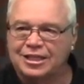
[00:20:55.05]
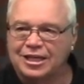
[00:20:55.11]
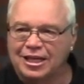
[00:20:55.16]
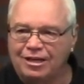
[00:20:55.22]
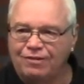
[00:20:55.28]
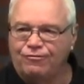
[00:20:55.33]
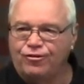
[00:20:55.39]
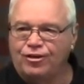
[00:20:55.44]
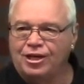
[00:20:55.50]

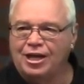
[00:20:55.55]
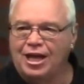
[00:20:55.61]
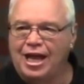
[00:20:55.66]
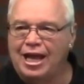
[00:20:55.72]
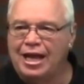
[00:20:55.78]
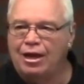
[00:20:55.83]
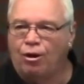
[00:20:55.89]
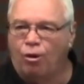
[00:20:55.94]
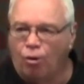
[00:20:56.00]
living
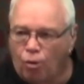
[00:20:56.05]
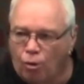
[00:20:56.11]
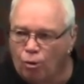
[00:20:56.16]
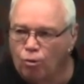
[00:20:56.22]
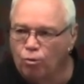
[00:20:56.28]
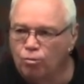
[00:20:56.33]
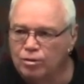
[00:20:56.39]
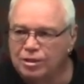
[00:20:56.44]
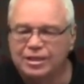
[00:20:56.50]
a
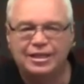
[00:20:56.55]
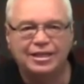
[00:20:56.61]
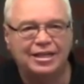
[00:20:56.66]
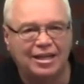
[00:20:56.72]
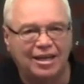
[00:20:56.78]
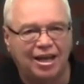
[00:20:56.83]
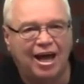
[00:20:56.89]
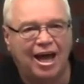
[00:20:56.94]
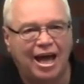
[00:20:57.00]
holy
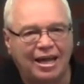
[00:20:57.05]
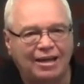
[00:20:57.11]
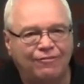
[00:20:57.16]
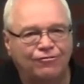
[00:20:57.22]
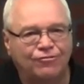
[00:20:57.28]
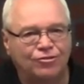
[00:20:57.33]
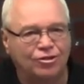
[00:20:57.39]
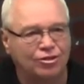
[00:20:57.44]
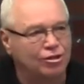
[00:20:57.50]

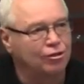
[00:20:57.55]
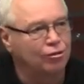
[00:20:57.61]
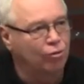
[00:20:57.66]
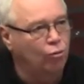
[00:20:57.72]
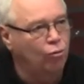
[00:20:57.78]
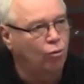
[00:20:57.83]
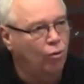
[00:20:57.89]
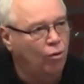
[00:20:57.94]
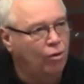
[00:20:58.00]
life to the
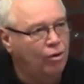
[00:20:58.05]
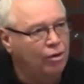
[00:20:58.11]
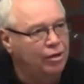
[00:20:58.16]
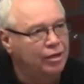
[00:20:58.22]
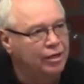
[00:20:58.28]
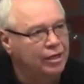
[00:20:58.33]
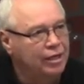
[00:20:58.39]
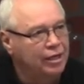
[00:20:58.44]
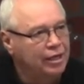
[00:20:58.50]
Lord.
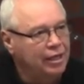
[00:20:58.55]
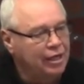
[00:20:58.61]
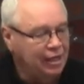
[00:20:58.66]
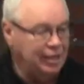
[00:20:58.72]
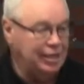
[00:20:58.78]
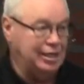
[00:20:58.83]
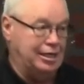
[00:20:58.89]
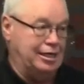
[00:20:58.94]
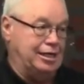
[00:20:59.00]

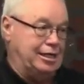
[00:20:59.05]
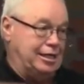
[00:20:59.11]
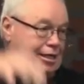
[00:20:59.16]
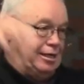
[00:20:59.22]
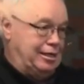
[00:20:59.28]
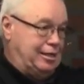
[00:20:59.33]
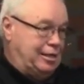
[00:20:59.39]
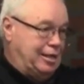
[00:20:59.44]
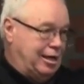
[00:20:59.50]

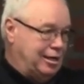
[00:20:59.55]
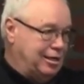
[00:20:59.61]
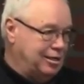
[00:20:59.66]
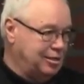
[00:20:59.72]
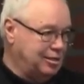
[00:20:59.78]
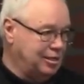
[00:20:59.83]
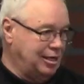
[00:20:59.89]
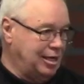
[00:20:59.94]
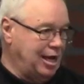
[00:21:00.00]
He
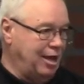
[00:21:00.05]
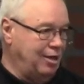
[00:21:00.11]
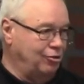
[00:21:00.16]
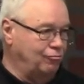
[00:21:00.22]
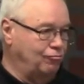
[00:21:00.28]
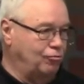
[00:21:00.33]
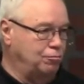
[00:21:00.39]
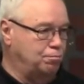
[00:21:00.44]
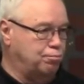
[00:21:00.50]
got
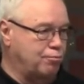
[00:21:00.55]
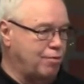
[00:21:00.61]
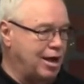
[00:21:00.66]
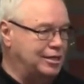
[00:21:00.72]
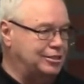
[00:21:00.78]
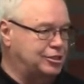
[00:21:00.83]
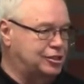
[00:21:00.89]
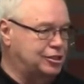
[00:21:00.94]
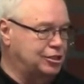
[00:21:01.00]
together with
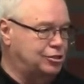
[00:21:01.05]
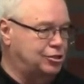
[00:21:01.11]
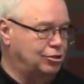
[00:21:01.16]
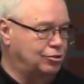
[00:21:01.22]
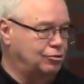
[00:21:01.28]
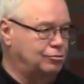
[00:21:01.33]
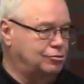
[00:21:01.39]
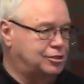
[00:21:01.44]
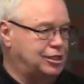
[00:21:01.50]

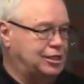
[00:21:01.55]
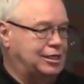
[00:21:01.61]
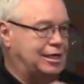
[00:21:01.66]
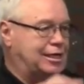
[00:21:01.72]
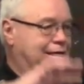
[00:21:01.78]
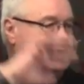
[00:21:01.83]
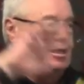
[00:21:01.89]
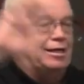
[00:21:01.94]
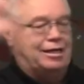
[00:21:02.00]
prostitutes. He
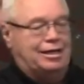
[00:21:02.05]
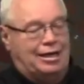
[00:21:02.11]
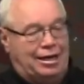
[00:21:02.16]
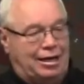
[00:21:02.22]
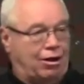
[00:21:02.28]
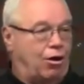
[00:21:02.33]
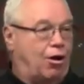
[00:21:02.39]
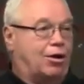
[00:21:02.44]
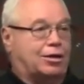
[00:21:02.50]
did
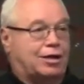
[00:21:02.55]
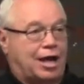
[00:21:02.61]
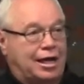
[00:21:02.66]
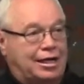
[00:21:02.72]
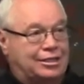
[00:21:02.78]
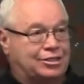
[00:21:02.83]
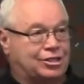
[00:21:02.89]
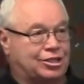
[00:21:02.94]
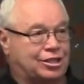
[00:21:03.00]
all
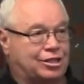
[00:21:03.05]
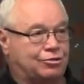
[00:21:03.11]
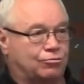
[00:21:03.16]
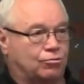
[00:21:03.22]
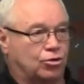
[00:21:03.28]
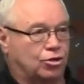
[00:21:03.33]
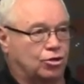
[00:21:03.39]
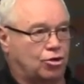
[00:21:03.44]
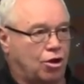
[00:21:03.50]
kinds of things.
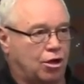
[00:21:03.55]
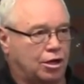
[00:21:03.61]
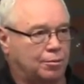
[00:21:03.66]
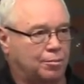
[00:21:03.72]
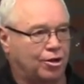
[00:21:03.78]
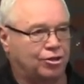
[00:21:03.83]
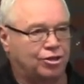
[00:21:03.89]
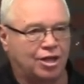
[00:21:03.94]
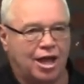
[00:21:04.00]
We're going to talk
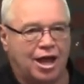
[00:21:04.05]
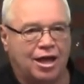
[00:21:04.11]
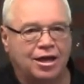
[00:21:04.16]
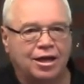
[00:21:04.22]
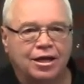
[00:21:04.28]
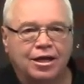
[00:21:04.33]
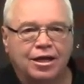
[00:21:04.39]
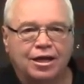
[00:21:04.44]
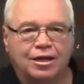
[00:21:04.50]
about that
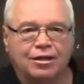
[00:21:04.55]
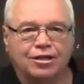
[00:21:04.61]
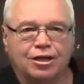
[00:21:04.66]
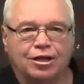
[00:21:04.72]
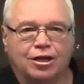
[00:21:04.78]
in the